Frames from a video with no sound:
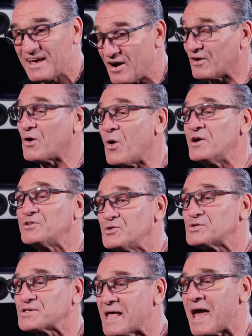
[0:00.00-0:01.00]
They're going
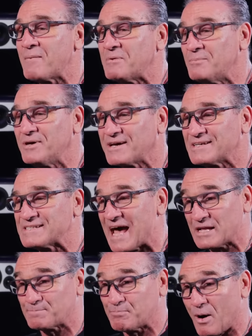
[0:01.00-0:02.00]
to slam me because
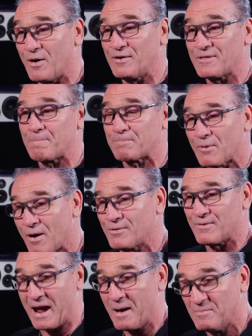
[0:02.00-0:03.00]
that's part of the
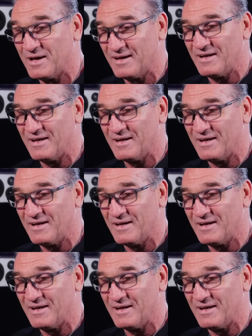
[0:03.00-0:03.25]
program.